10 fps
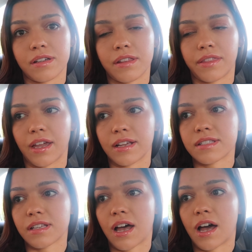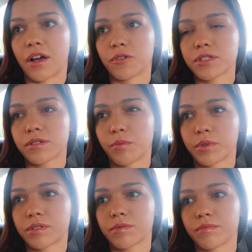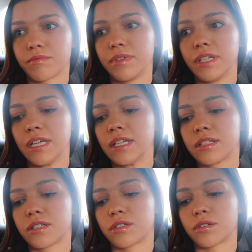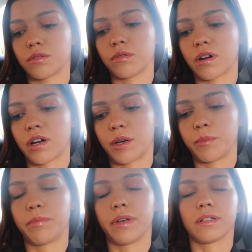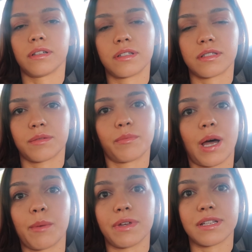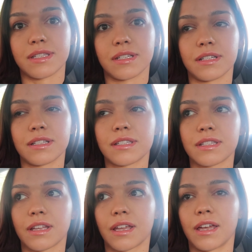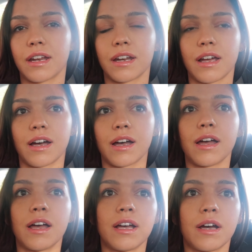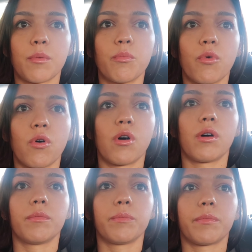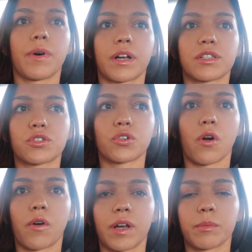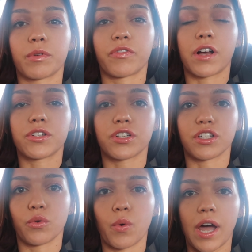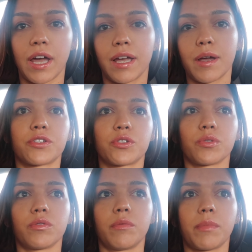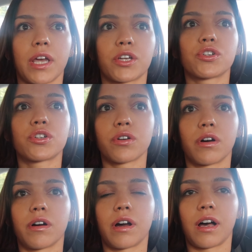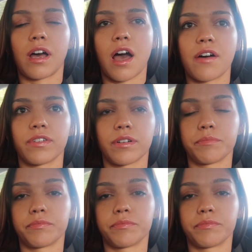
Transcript: things. I also would need to build my business in a more like strong and professional way to make sure I have a